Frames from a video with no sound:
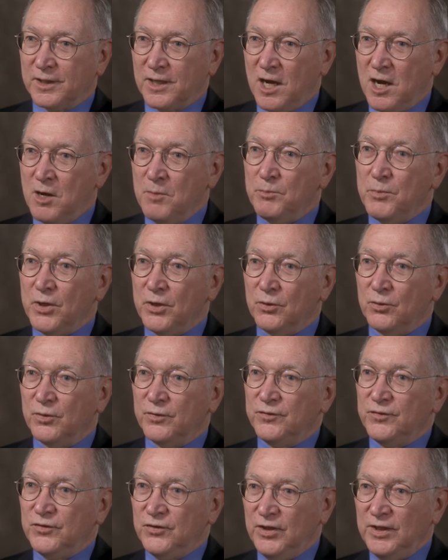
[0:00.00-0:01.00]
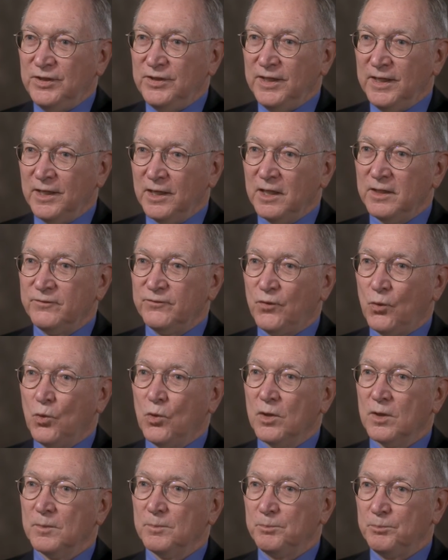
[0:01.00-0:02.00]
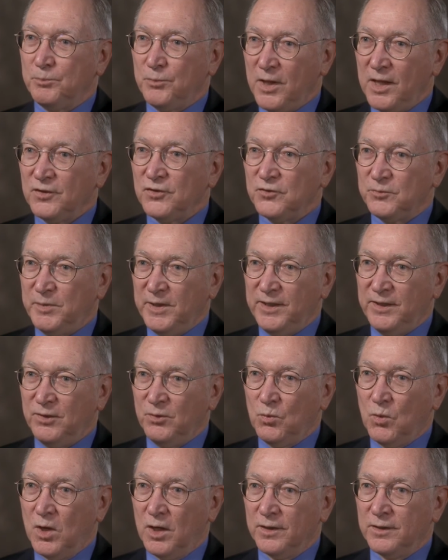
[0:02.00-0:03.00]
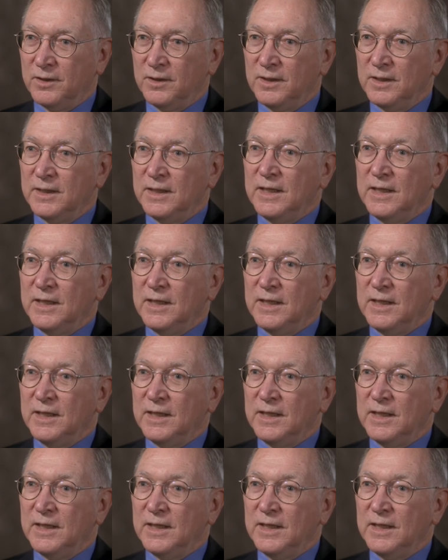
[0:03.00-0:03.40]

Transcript: combo of CTLA4 plus PD-1